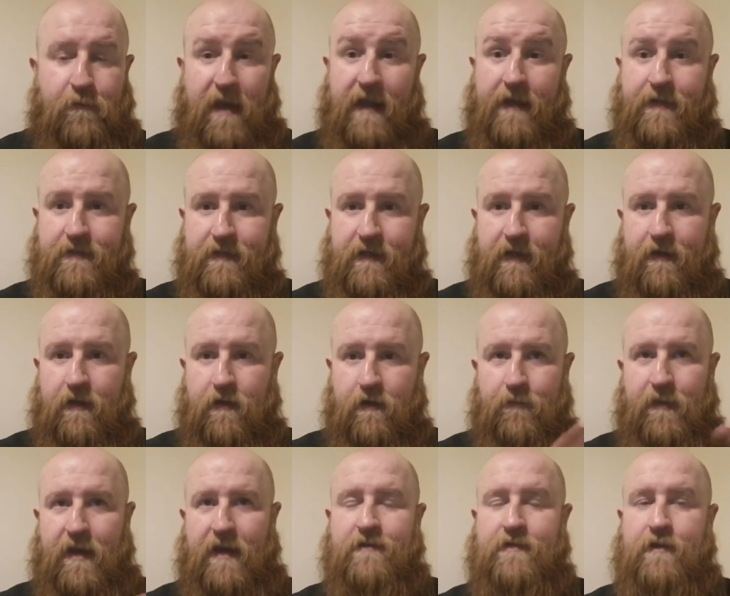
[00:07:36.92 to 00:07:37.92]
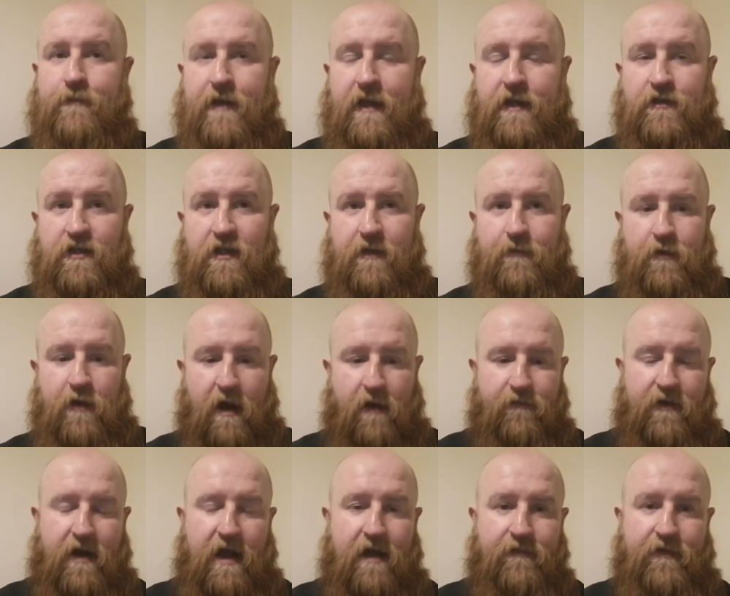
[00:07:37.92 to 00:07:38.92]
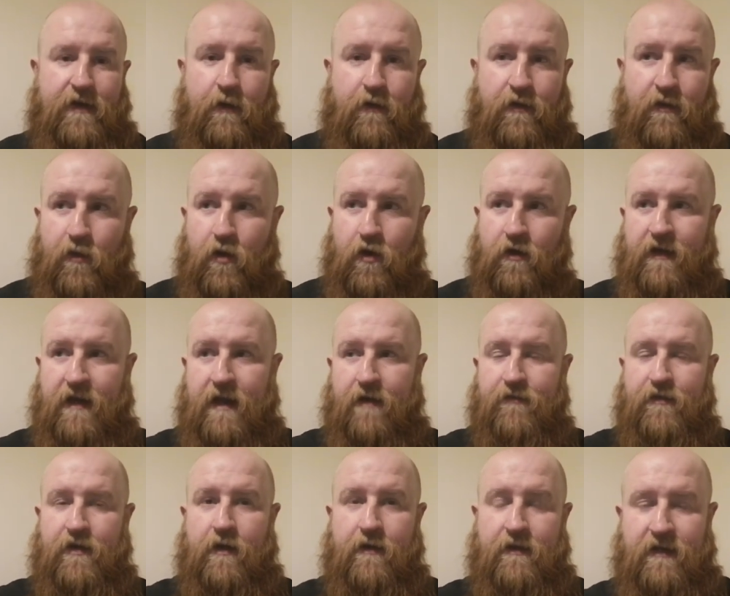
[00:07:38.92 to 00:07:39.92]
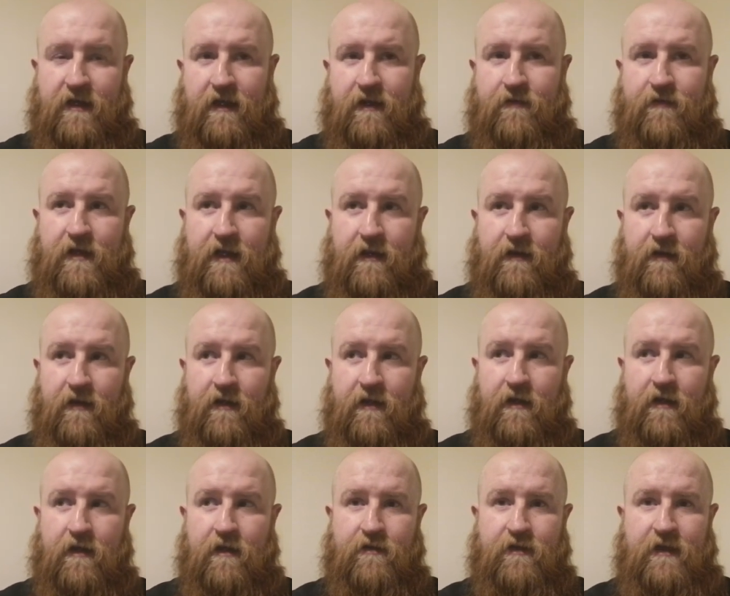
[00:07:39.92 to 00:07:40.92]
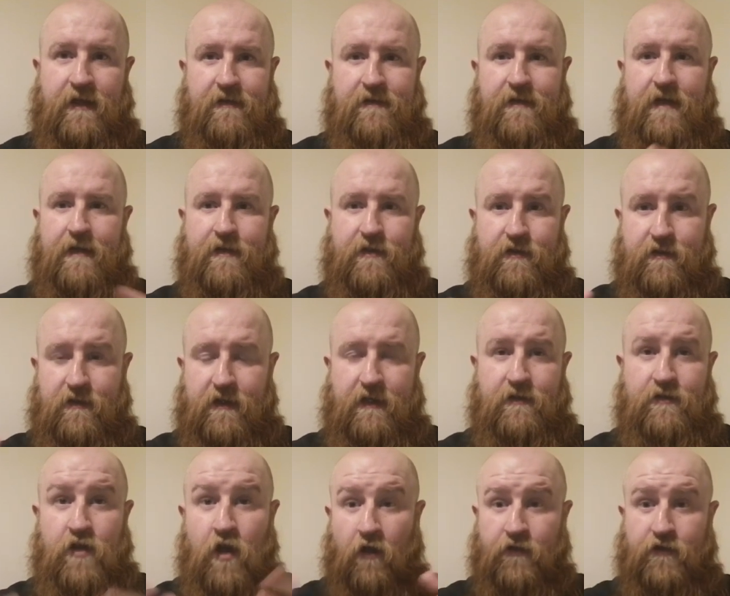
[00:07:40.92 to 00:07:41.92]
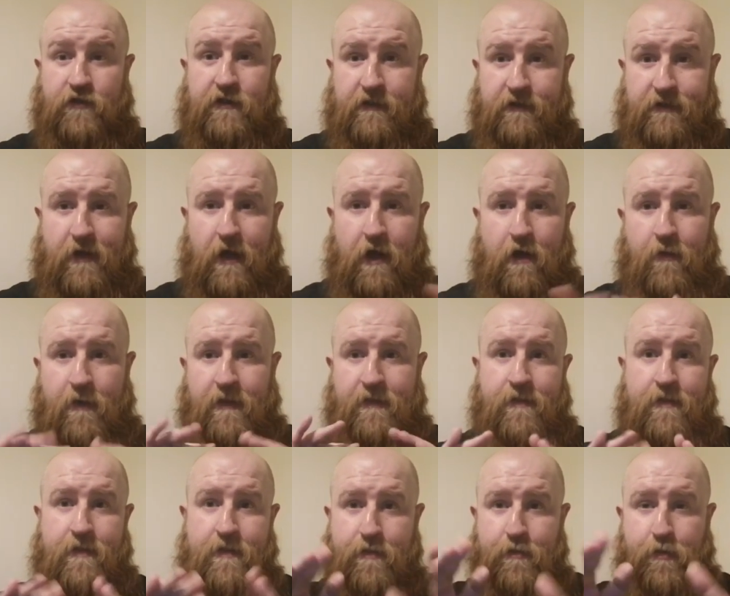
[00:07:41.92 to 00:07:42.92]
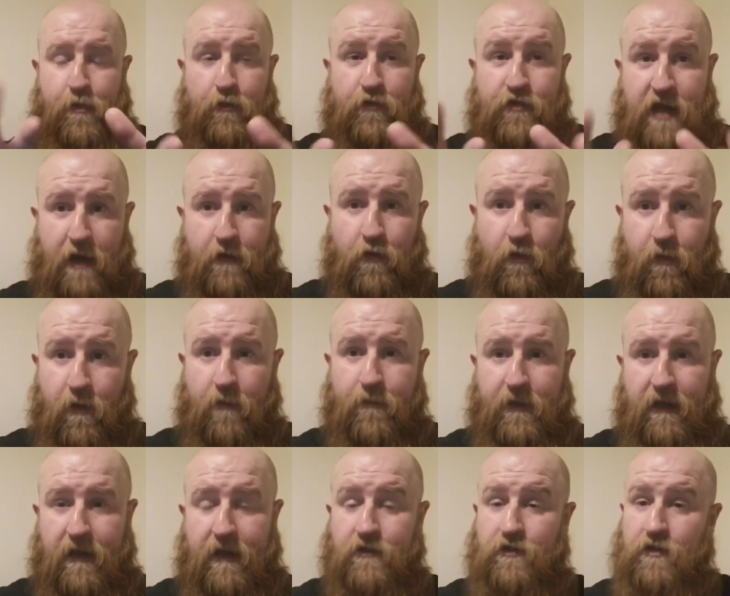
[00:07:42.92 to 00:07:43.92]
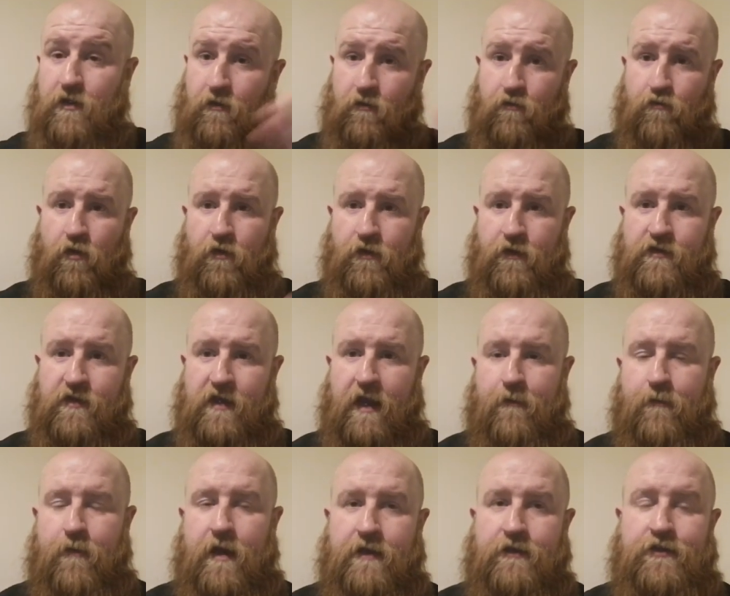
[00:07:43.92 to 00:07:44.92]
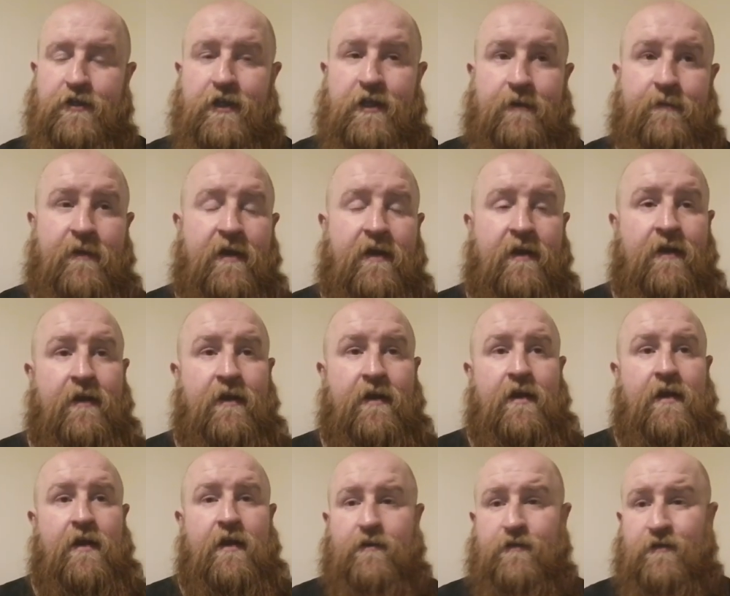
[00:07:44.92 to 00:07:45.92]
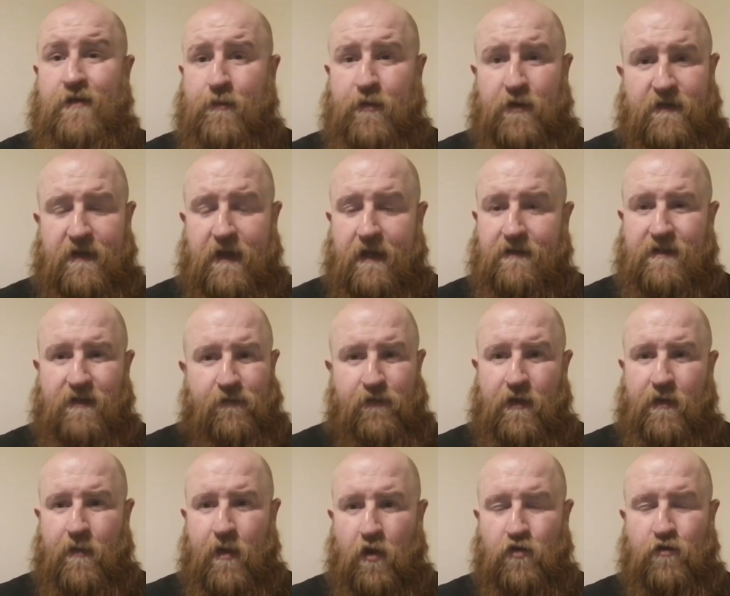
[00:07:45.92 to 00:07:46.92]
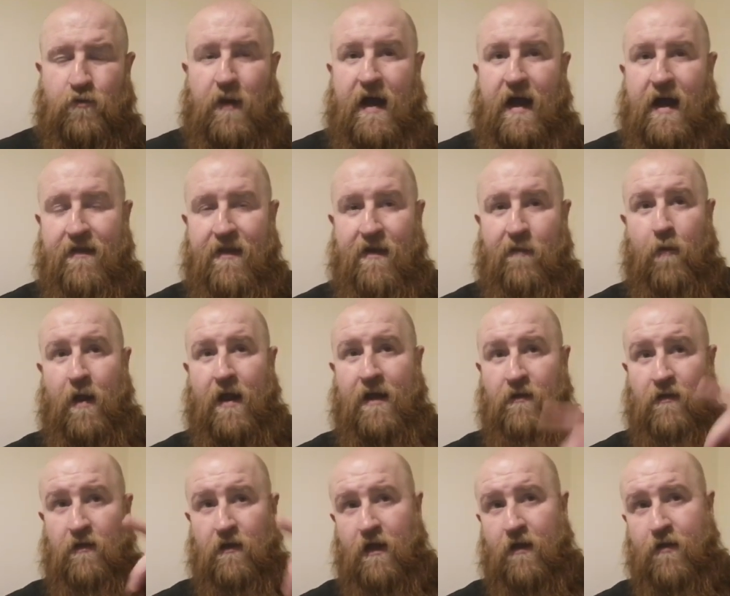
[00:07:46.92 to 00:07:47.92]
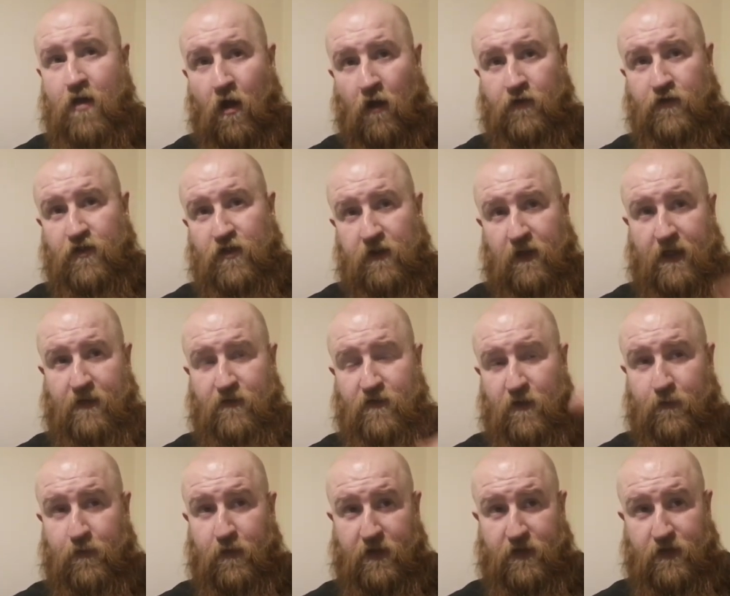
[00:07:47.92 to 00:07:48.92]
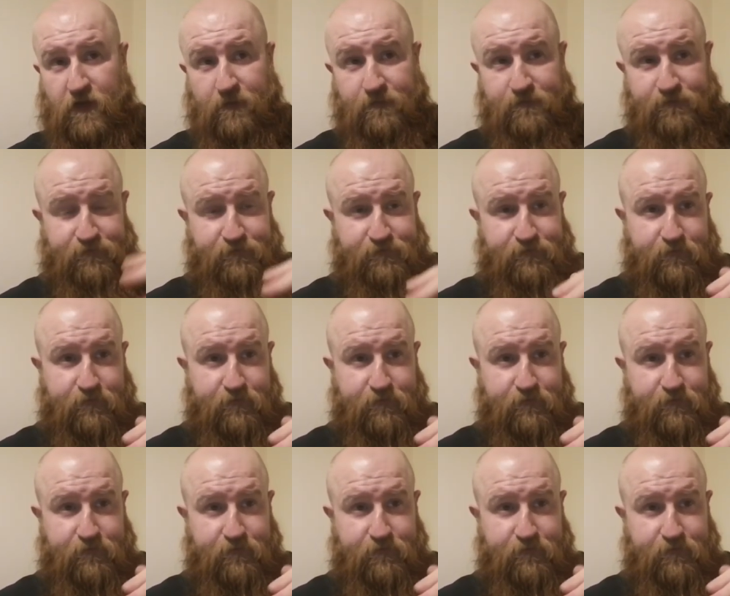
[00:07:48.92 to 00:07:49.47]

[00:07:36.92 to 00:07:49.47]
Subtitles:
basic regime, you're out for half an hour in the morning, half an hour in the evening. These lads, these nonces that are in general population run the same regime. They're protected for the most part. And then when a nonce leaves the prison,